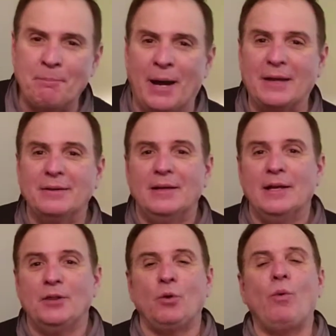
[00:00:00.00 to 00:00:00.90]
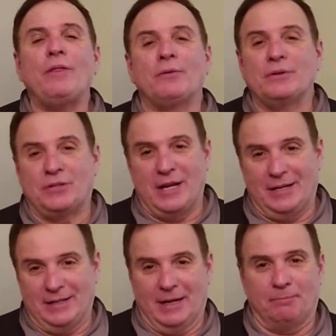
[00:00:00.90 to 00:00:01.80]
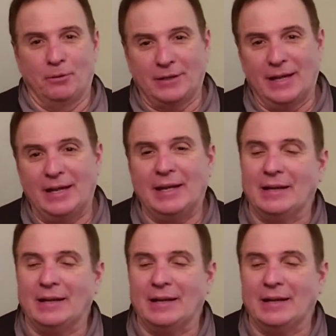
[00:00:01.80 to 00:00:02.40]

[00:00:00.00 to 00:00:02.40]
But the weather is heating up, okay?